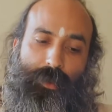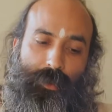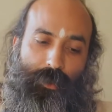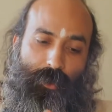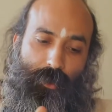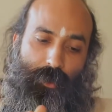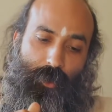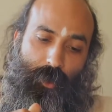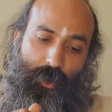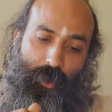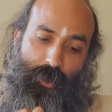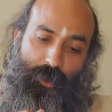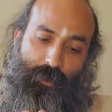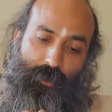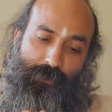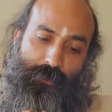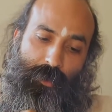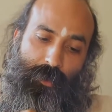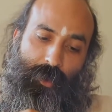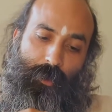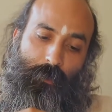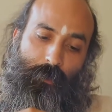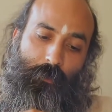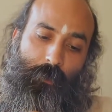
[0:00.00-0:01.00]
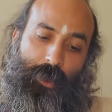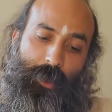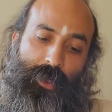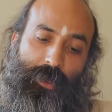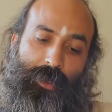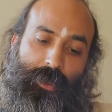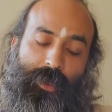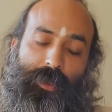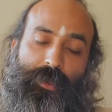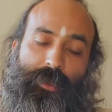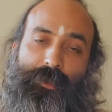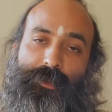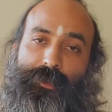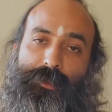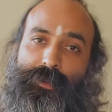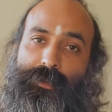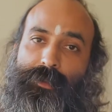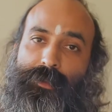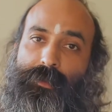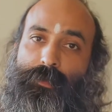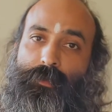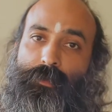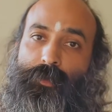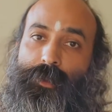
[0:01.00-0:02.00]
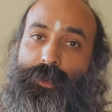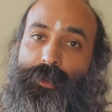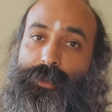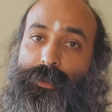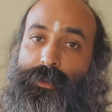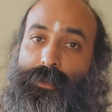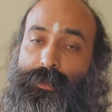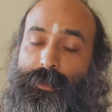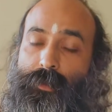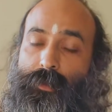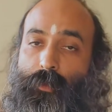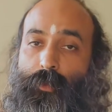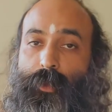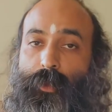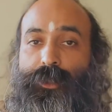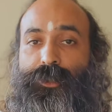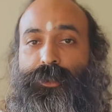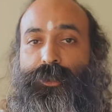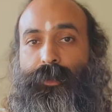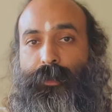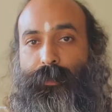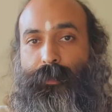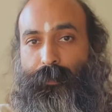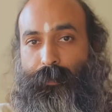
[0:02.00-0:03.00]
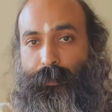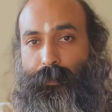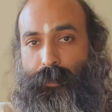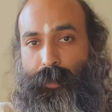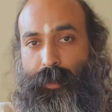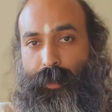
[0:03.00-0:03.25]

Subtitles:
the god of maintenance, which is Vishnu,